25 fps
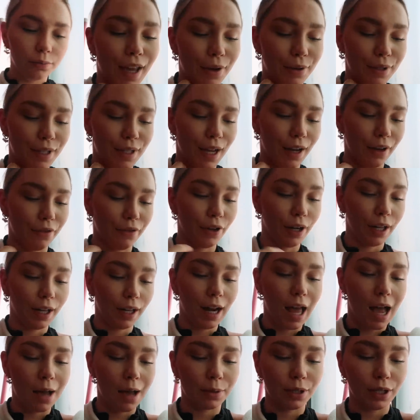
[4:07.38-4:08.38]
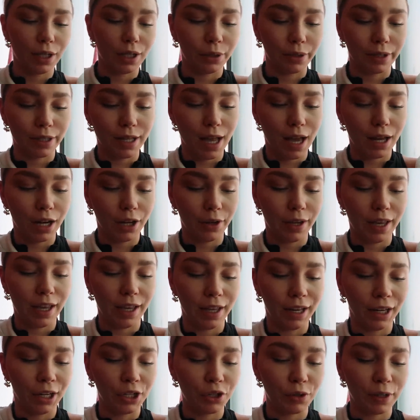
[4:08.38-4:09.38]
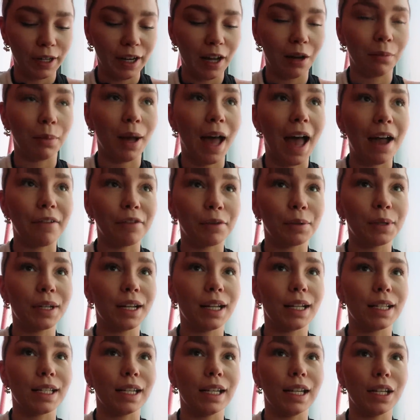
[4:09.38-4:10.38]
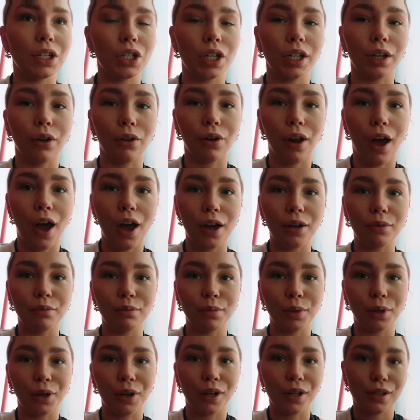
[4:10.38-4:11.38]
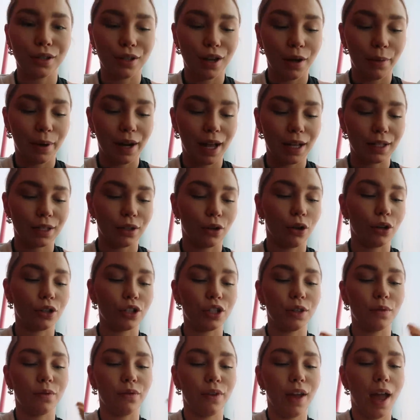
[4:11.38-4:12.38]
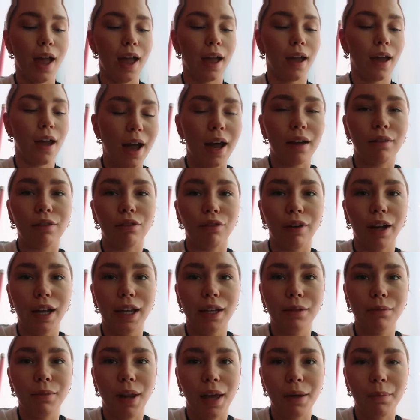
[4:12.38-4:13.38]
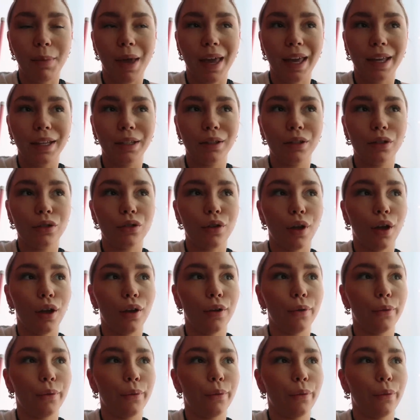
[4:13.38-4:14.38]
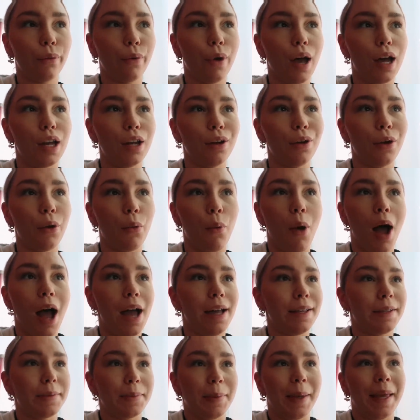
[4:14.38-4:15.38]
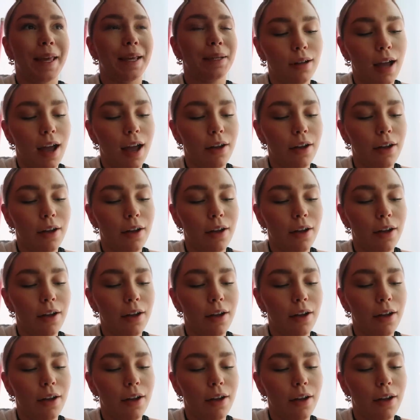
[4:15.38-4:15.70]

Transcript: Yeah, I was saying, I feel like an absolute little sado eating lunch right now, but everyone has literally gone home because no one has a costume thing at 3, like me. So I don't know why it's me.